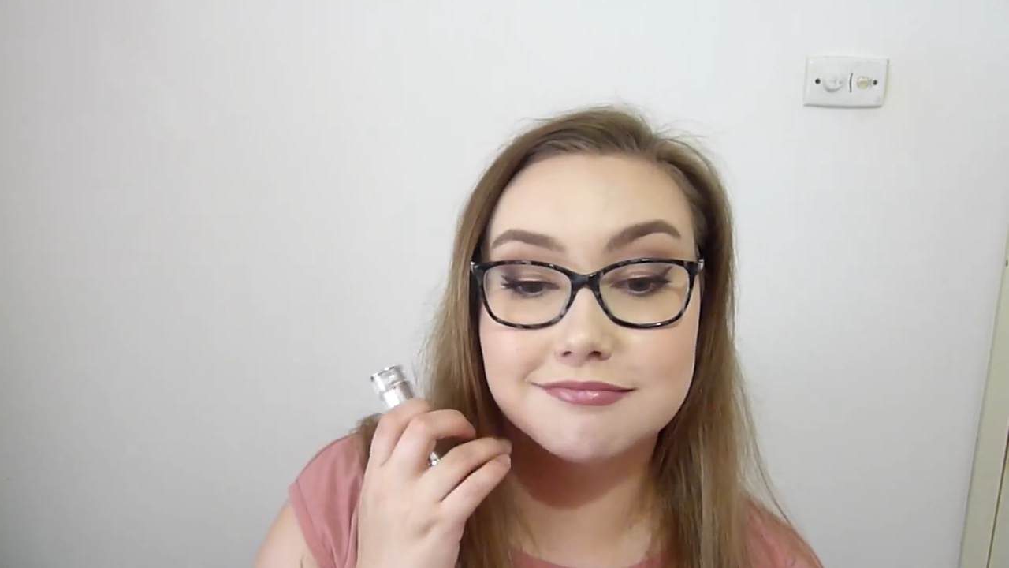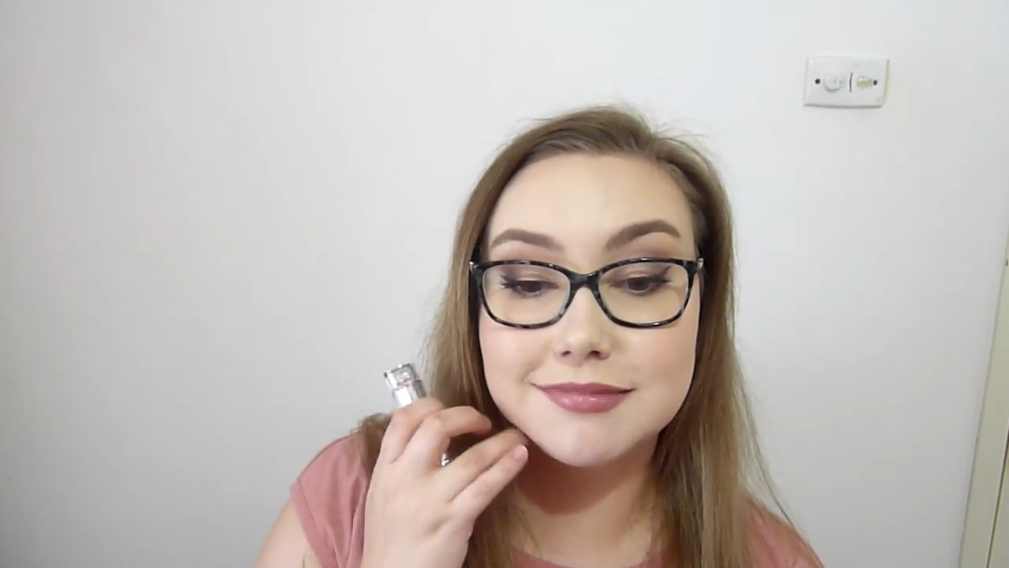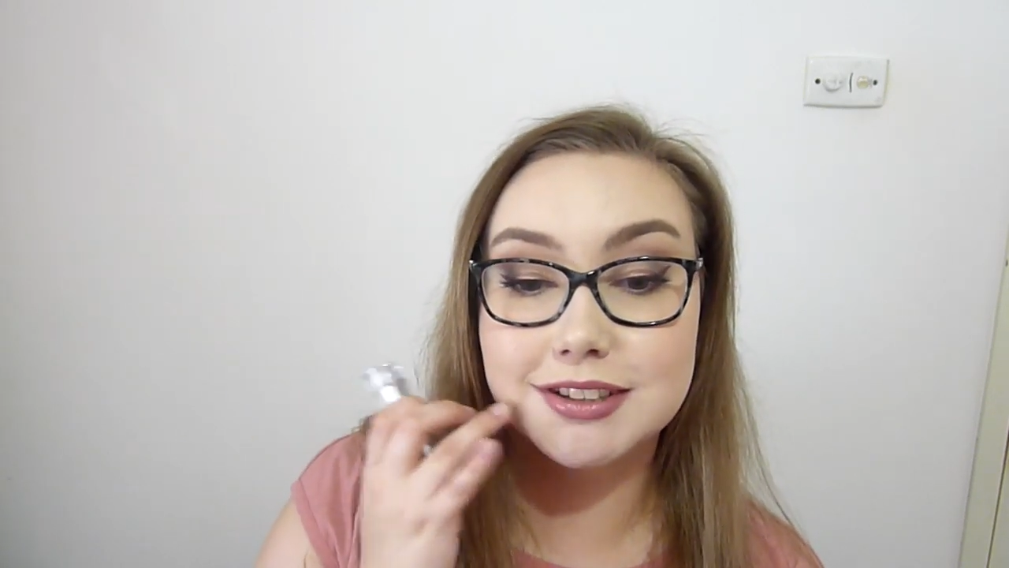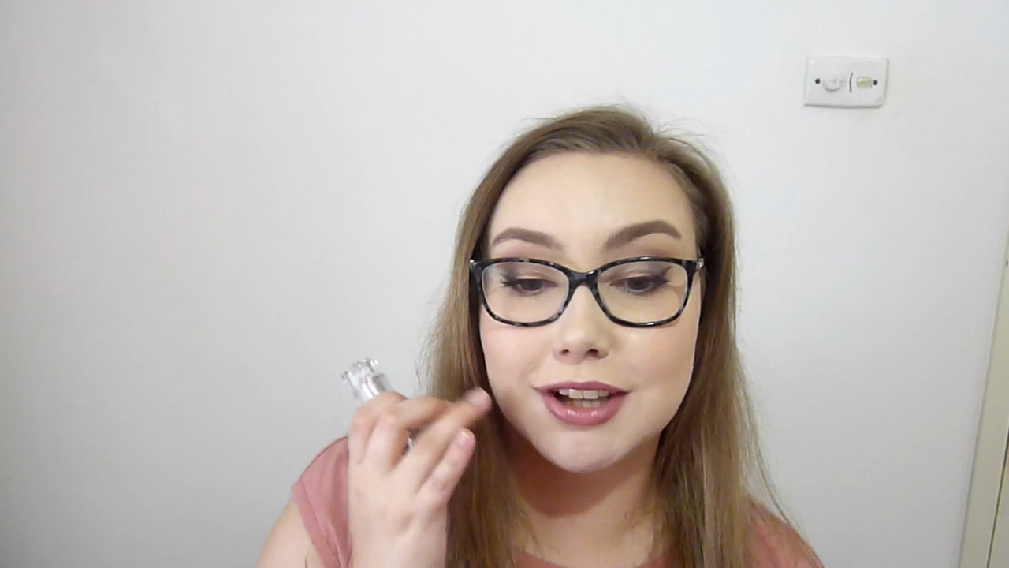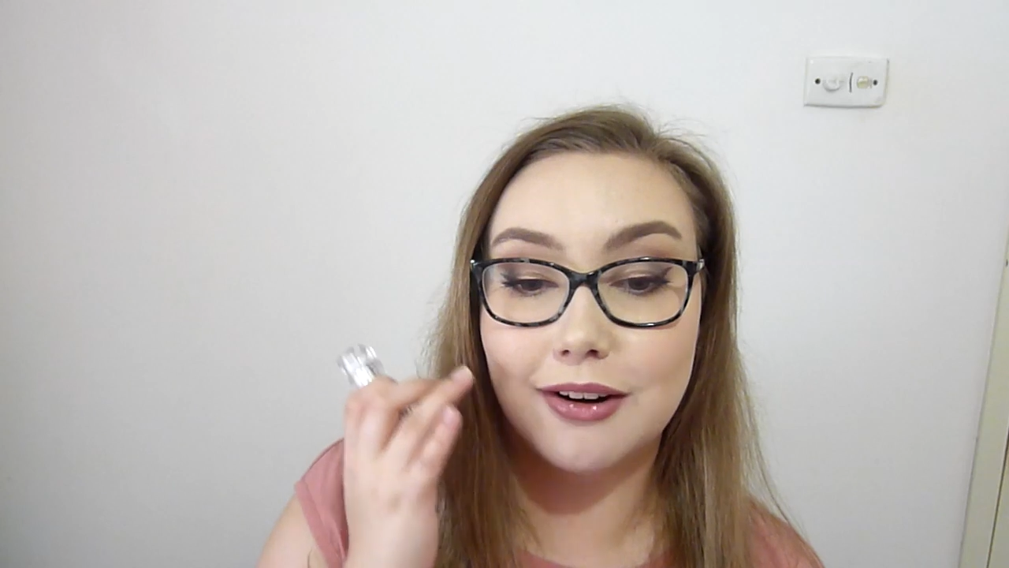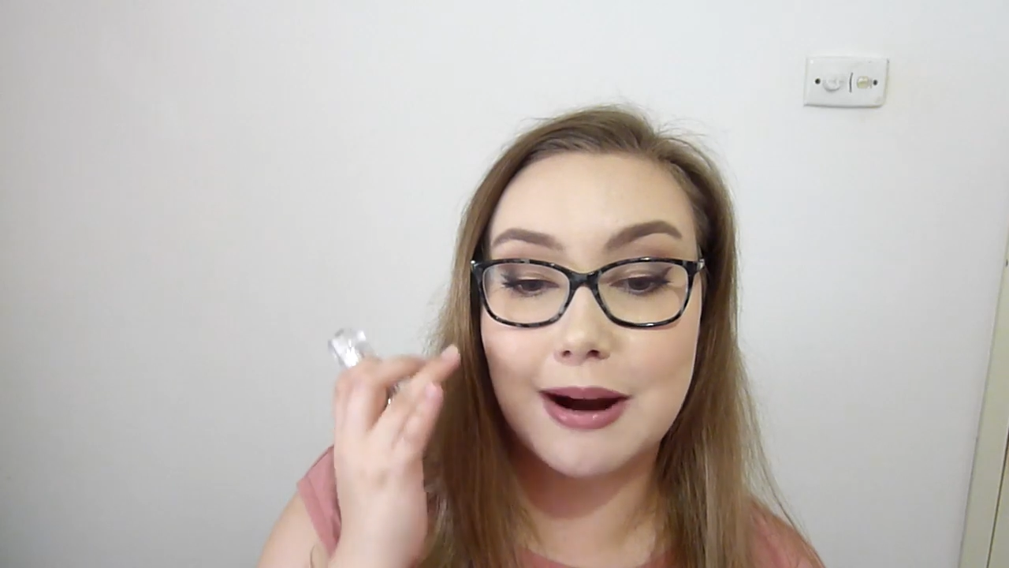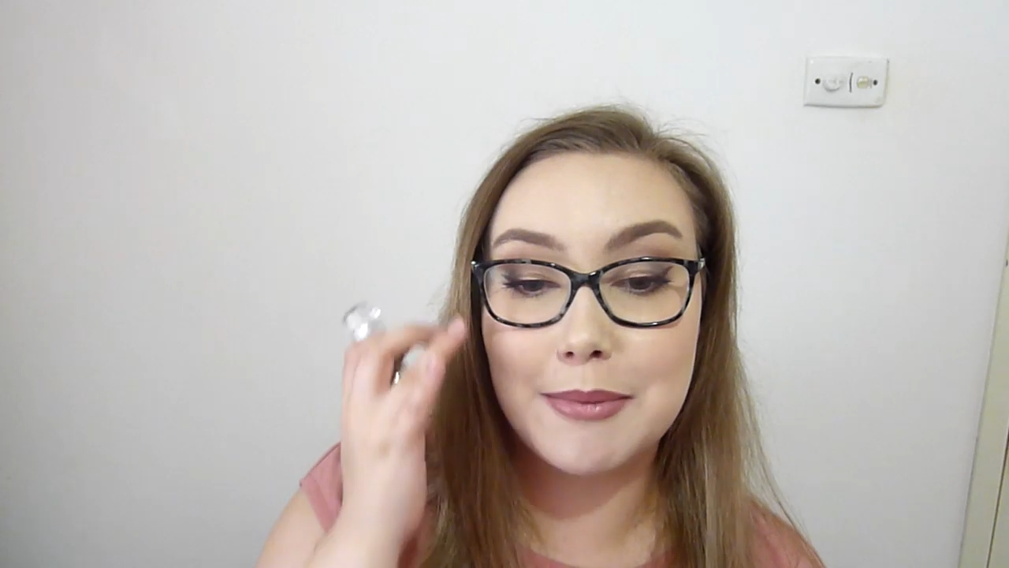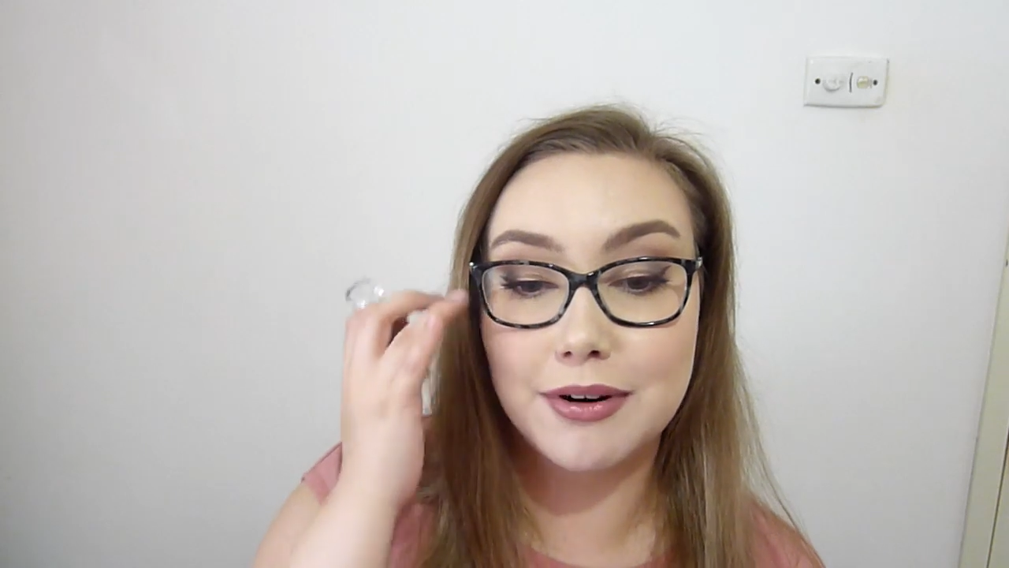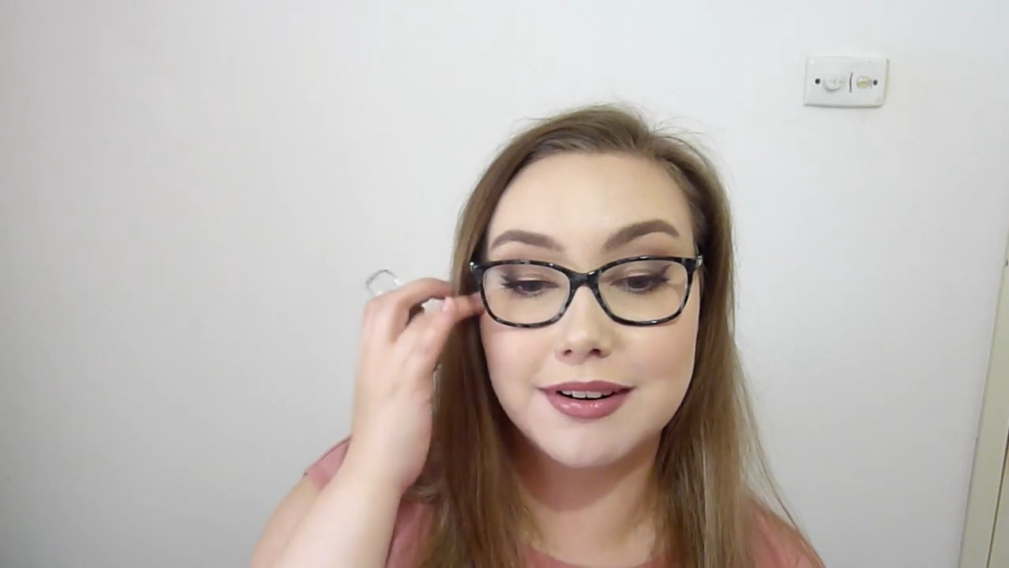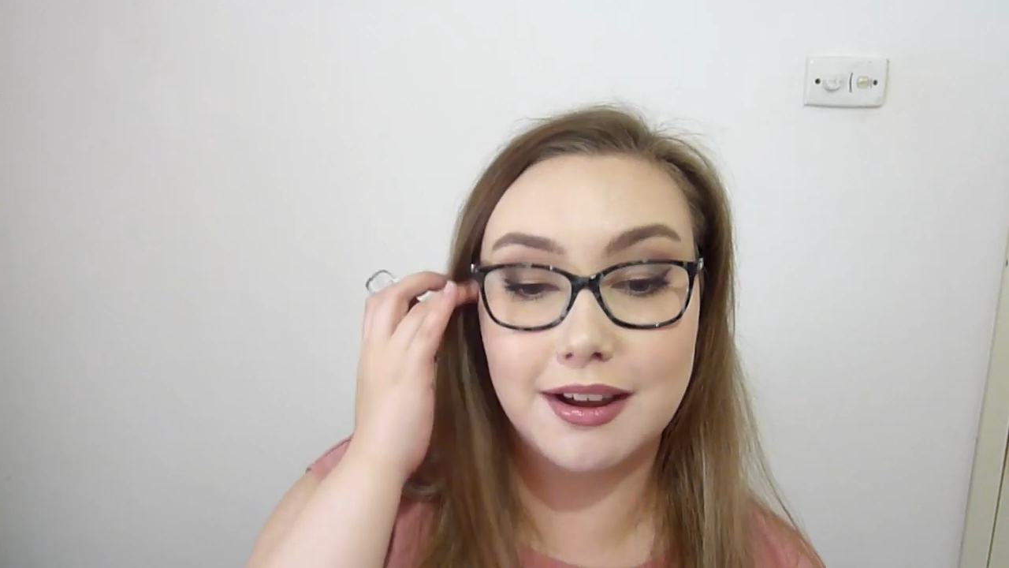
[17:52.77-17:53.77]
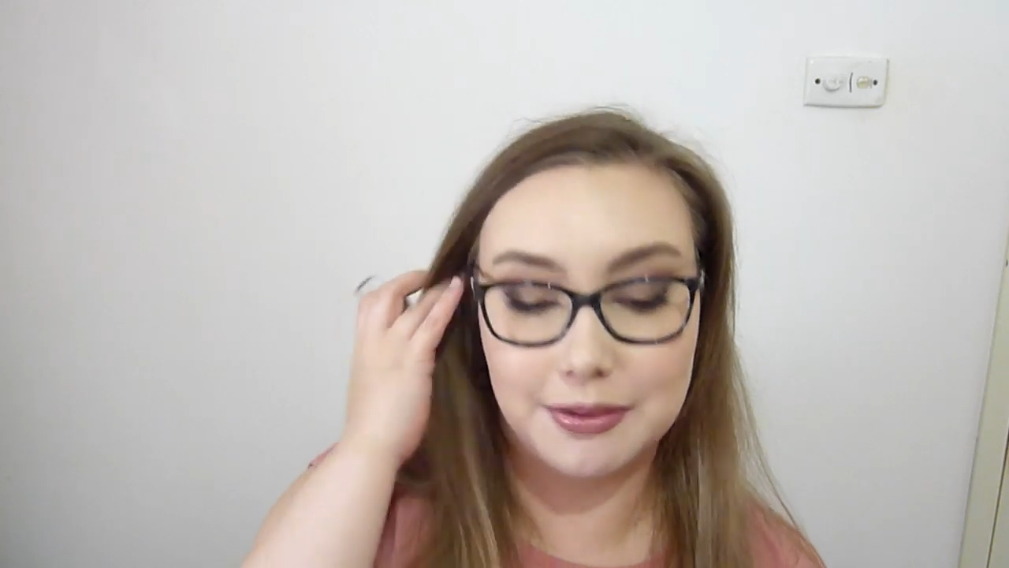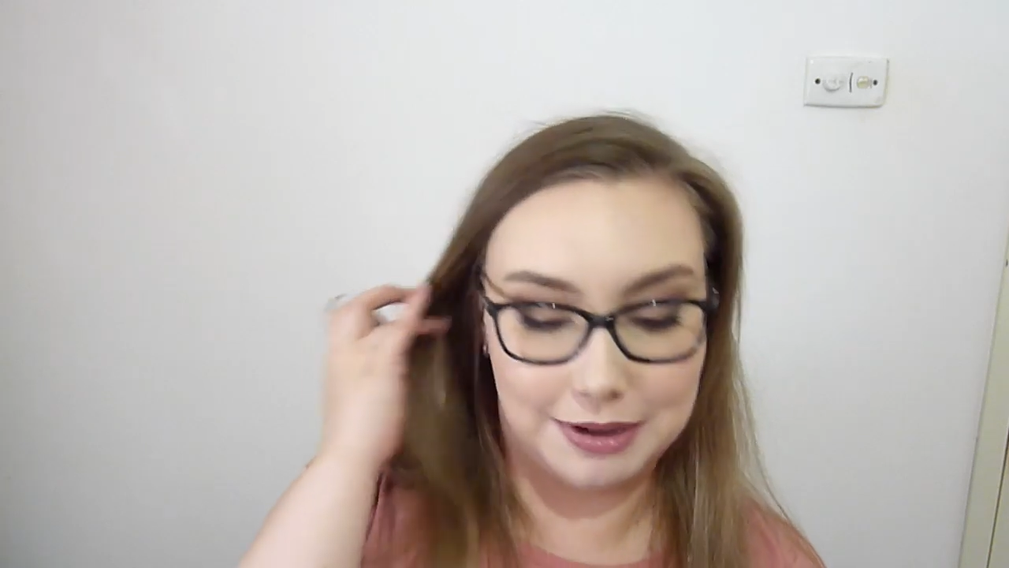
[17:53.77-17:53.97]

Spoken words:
So I bought another